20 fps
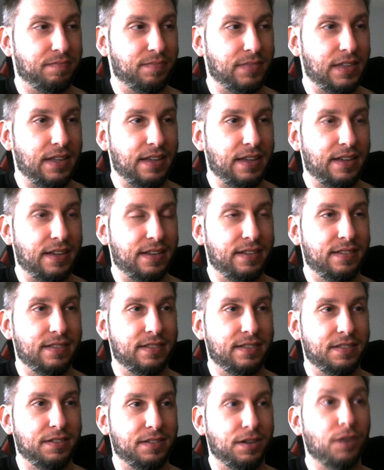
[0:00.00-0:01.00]
yeah.
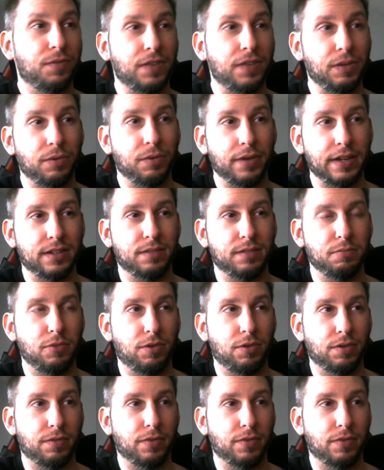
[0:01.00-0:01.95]
Hopefully we'll get some more